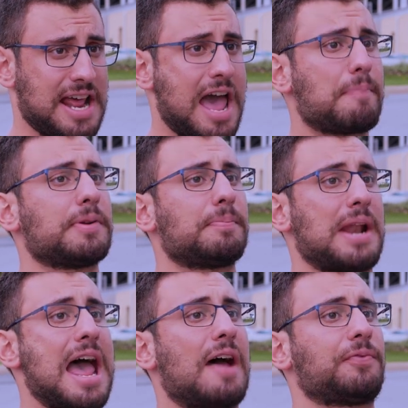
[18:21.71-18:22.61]
that happened,
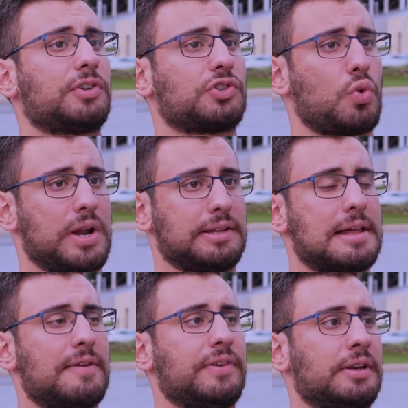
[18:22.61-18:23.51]
but after
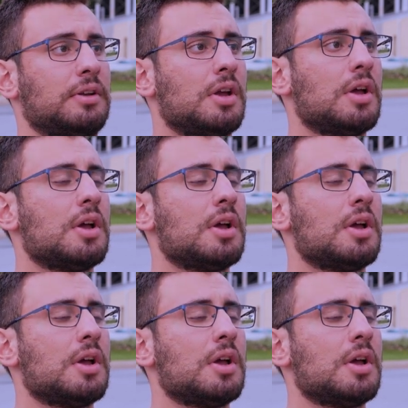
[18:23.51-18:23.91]
2011,